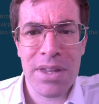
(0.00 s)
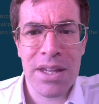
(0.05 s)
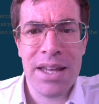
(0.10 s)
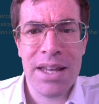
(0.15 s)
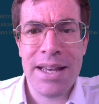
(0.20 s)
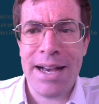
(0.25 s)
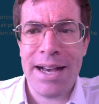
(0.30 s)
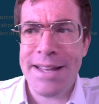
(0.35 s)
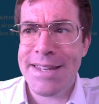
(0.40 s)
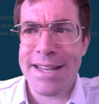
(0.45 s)

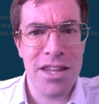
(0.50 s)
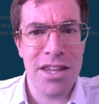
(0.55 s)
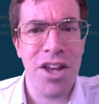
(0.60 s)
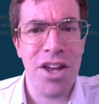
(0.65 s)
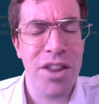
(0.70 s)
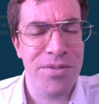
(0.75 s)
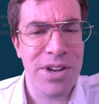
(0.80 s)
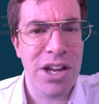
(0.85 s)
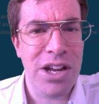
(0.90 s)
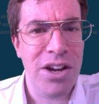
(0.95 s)
I think in
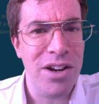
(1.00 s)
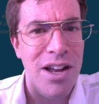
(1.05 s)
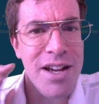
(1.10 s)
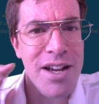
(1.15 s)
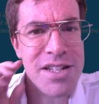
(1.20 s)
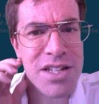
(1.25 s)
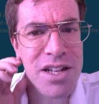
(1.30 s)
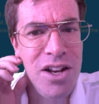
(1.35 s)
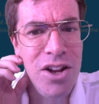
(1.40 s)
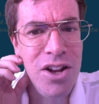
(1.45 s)
another video I'd
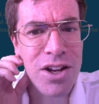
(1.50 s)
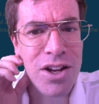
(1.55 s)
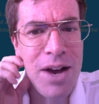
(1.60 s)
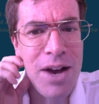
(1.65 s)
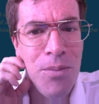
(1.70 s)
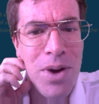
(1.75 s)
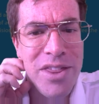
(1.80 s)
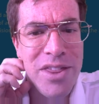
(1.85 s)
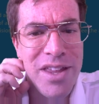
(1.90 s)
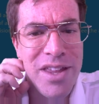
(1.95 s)
like to look
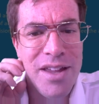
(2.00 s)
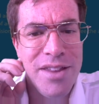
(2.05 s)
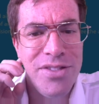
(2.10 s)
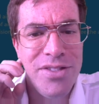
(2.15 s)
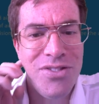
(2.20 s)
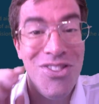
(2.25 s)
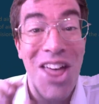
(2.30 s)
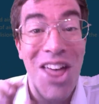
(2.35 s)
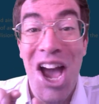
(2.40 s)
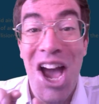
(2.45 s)
at whether
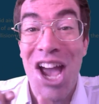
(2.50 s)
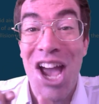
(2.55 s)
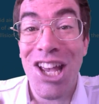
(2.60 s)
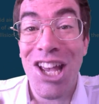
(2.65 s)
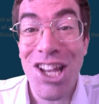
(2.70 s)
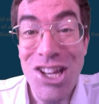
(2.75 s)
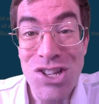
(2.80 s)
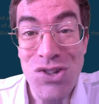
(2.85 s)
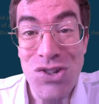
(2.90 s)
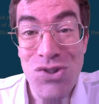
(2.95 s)
that
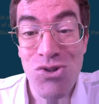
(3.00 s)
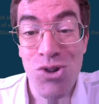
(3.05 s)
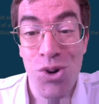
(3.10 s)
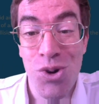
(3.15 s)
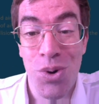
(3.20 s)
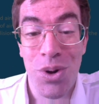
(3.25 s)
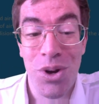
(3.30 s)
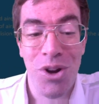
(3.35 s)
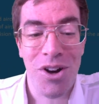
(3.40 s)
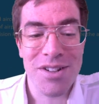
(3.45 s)
is
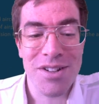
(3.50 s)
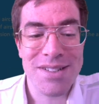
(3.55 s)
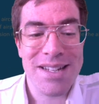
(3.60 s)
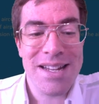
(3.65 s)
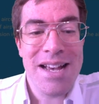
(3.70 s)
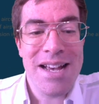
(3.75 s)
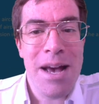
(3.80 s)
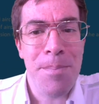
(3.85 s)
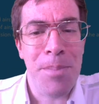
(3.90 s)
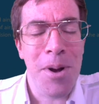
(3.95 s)
true or not.
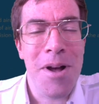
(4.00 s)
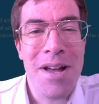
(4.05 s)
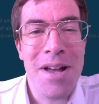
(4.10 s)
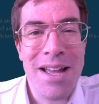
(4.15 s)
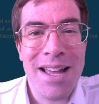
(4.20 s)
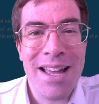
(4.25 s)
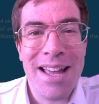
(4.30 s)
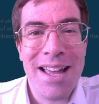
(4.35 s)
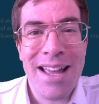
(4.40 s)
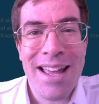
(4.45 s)
But
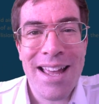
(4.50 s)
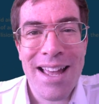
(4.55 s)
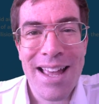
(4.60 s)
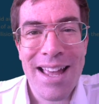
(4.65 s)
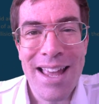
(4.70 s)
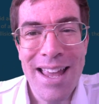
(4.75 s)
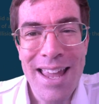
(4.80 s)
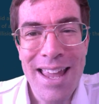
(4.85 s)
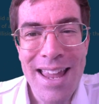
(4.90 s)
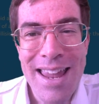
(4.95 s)

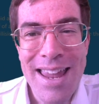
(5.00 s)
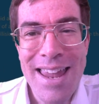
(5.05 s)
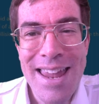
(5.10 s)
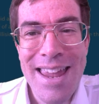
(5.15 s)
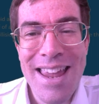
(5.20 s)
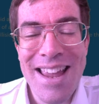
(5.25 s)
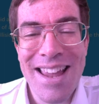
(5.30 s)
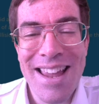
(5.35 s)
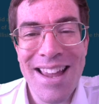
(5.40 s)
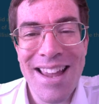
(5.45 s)

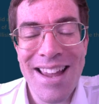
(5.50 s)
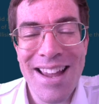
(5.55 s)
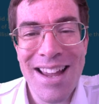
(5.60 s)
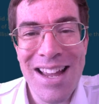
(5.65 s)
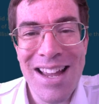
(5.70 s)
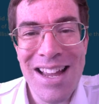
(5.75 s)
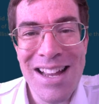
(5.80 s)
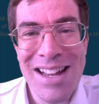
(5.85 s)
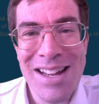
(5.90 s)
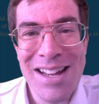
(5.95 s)
he
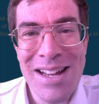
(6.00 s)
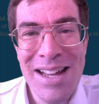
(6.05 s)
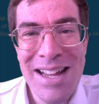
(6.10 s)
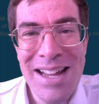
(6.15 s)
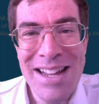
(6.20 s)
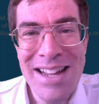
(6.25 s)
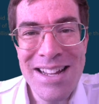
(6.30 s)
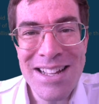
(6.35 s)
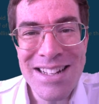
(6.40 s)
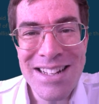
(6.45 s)

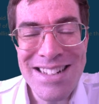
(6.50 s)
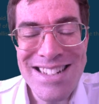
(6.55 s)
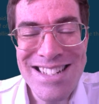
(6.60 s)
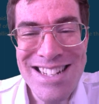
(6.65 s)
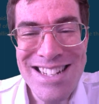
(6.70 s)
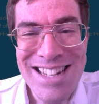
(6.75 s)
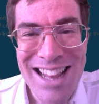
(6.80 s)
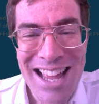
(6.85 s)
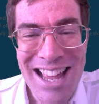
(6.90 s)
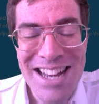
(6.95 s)

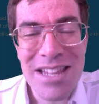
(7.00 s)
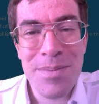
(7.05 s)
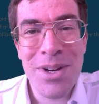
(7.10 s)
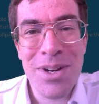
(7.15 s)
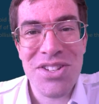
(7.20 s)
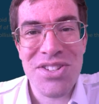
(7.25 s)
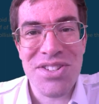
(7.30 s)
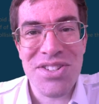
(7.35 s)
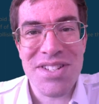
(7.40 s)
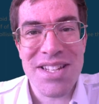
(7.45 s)
declared an
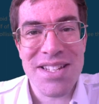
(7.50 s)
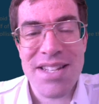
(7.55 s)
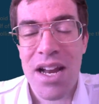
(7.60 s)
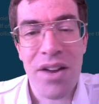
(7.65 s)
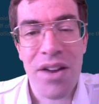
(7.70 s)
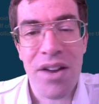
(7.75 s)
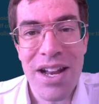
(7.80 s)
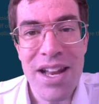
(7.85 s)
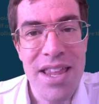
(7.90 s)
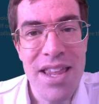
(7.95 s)
emergency, said,
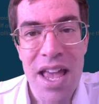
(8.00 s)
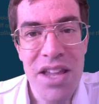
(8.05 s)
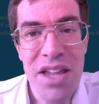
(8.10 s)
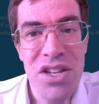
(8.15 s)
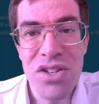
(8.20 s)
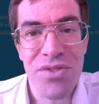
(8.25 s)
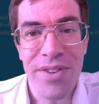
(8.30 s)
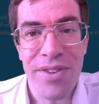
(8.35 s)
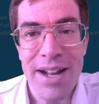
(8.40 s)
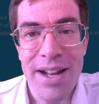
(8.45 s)
"I've had an
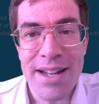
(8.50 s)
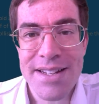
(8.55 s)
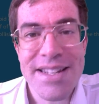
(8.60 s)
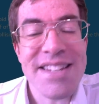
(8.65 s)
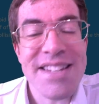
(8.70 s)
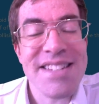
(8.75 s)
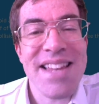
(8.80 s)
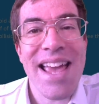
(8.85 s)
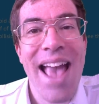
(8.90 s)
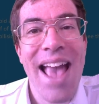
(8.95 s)
engine failure."
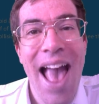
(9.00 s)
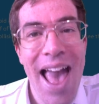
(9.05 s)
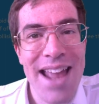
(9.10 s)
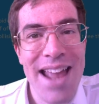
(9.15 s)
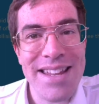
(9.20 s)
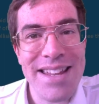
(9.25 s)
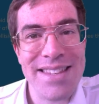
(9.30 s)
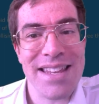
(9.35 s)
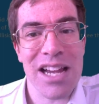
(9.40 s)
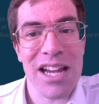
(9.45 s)
Didn't say
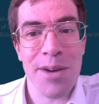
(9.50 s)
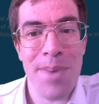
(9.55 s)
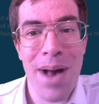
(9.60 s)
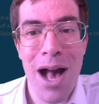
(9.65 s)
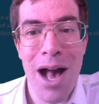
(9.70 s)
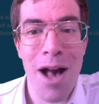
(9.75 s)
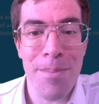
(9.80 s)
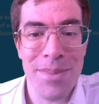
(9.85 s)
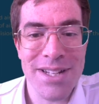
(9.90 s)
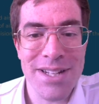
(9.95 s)
anything
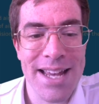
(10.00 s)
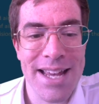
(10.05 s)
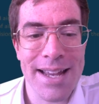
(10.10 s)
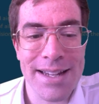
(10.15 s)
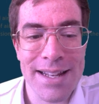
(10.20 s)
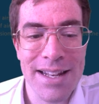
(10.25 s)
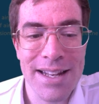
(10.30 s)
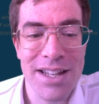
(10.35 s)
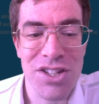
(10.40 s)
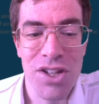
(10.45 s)
about a mid-air
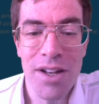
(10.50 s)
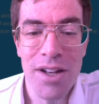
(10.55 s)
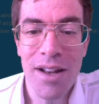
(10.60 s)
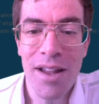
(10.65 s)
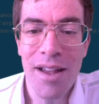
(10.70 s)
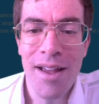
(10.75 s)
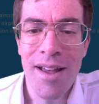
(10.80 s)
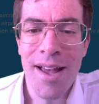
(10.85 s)
collision.